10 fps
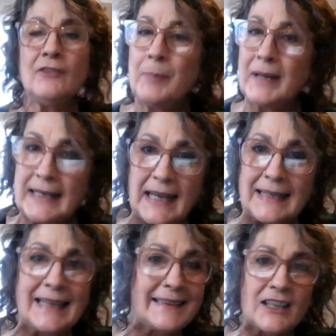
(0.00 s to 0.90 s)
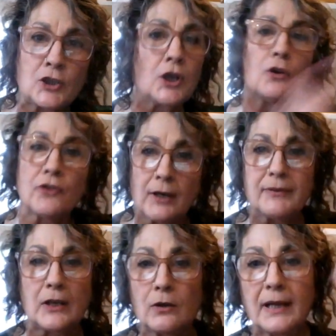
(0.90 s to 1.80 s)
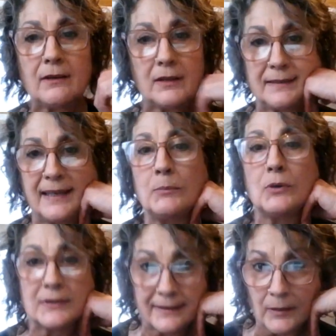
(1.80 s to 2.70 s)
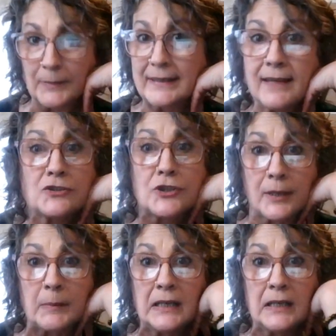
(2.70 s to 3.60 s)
everybody can get their clothes off and go lay on a table and let somebody touch them.